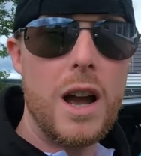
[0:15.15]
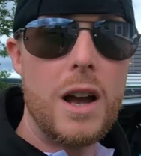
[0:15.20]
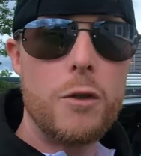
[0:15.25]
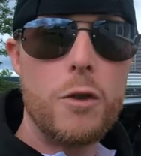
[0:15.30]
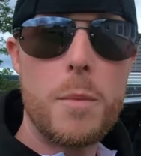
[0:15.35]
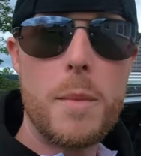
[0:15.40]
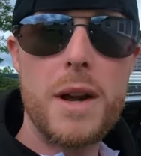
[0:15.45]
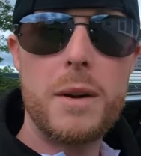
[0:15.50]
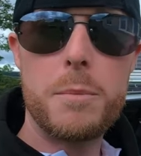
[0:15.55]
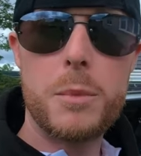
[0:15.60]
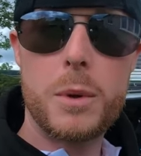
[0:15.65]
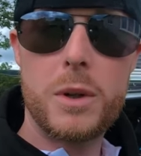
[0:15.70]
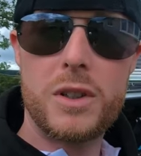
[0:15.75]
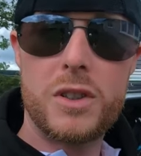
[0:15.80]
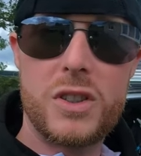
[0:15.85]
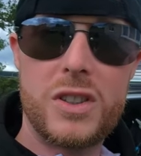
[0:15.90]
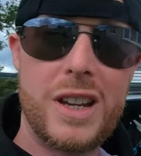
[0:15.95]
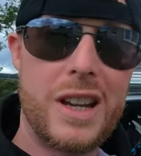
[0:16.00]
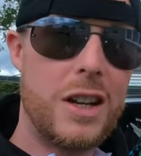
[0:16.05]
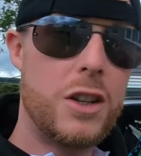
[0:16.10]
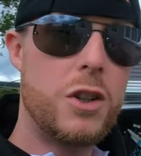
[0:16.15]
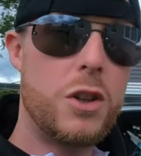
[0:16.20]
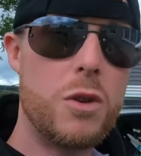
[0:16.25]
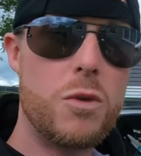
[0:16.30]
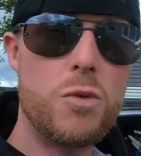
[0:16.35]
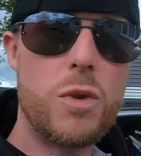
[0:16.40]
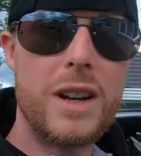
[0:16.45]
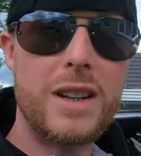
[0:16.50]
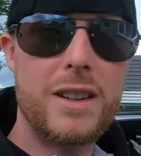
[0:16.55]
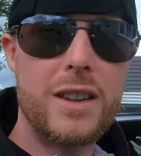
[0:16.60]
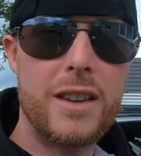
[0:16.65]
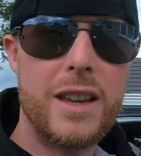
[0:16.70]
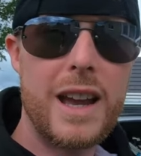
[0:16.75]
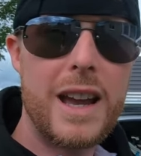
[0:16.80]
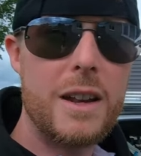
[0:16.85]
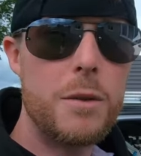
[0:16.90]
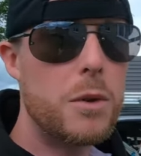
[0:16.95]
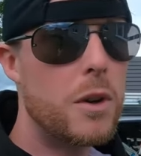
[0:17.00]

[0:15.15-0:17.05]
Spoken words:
Remember and stay tuned right to the end,